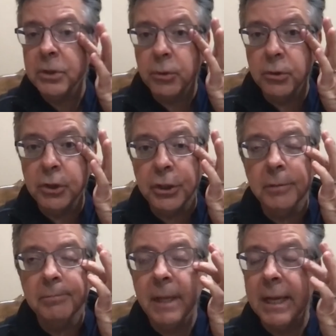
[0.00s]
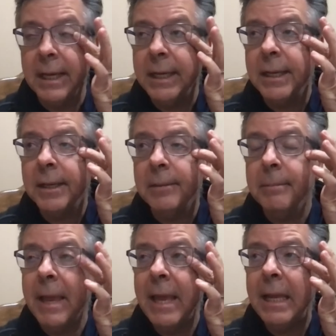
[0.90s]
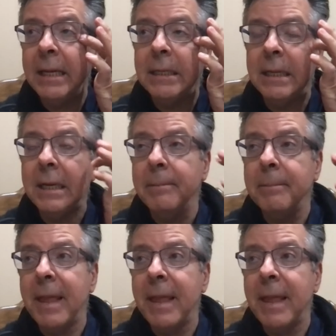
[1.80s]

suture, um, and um, yeah.